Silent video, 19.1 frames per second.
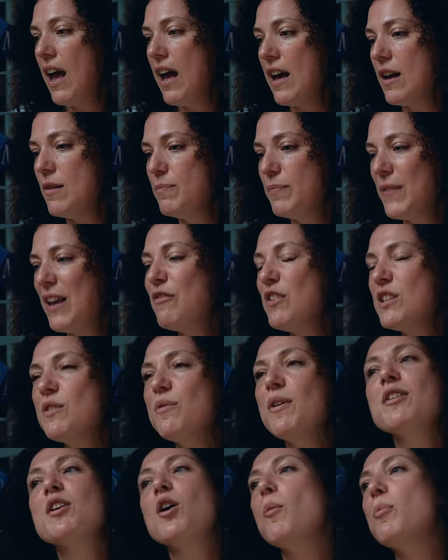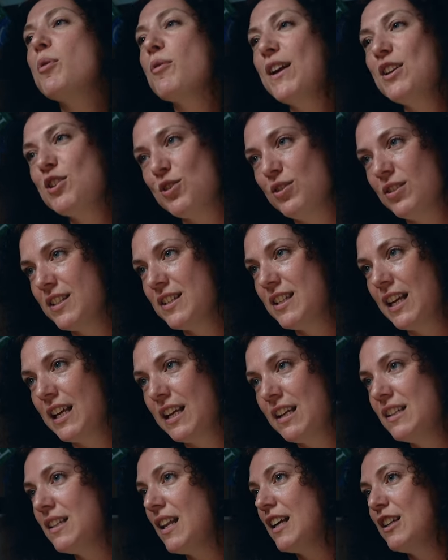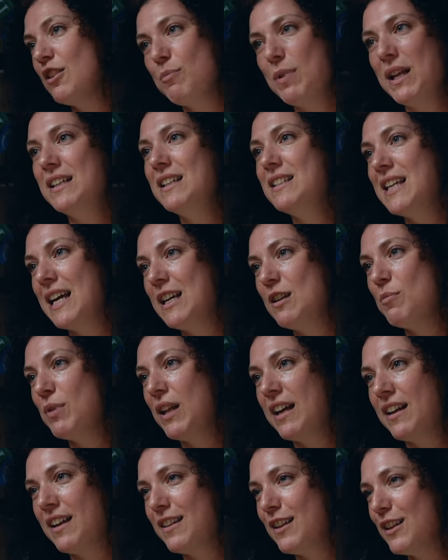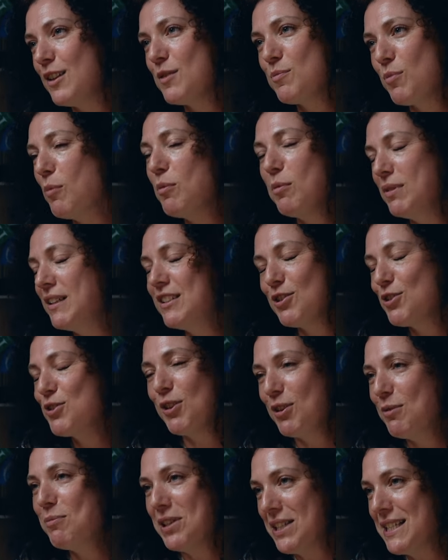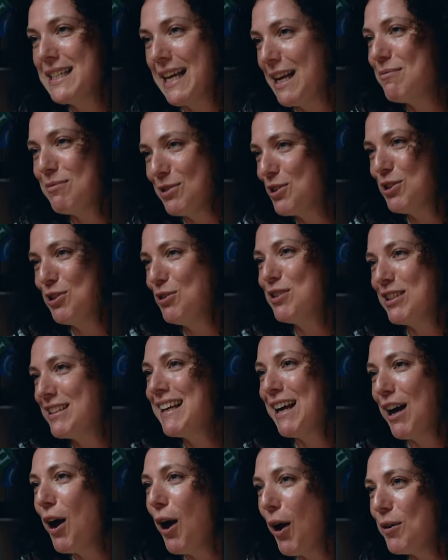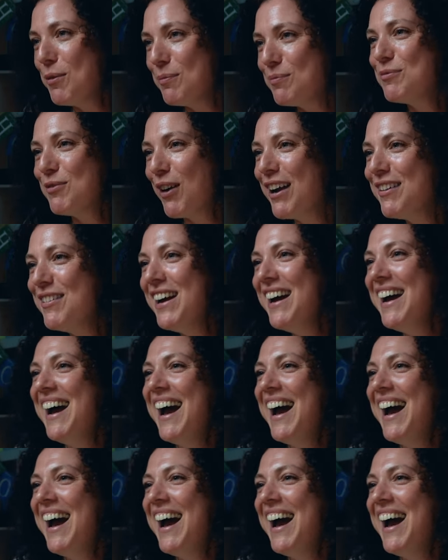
Um, if it's a very operational scene, like you're playing a day player, then it's probably just going to be the same as you did it at home, right?